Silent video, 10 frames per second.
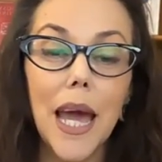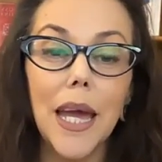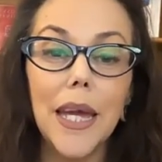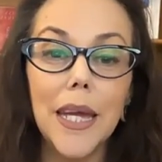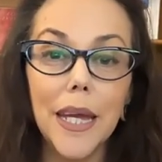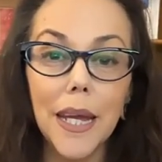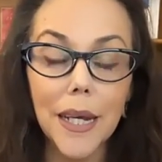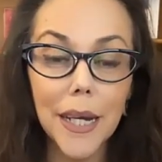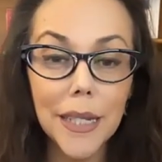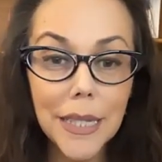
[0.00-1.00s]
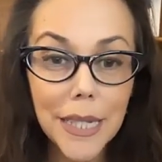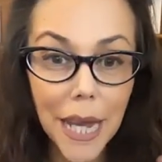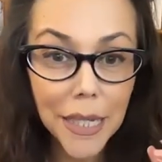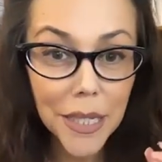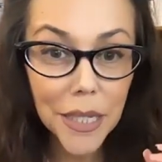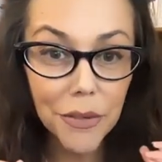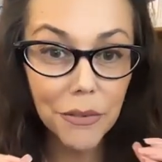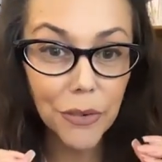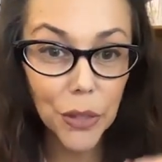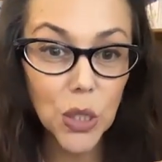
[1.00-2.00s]
a condensed
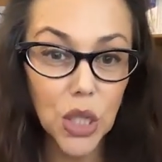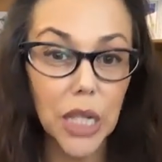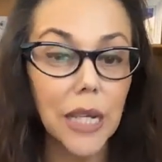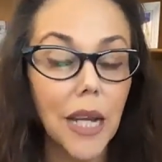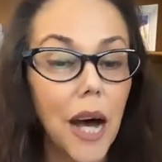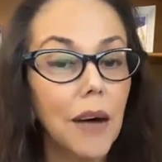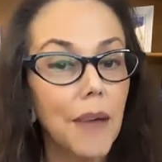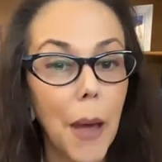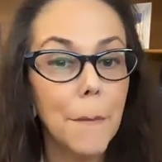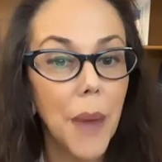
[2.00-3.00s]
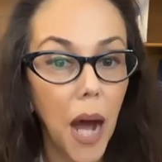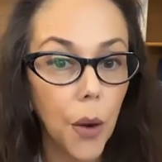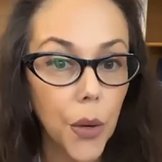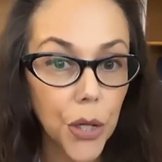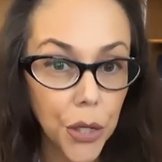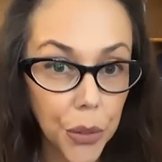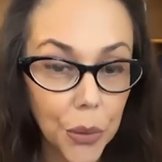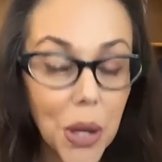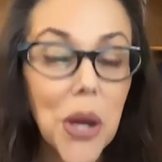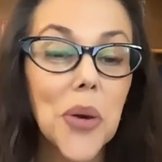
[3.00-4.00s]
version of Empower You,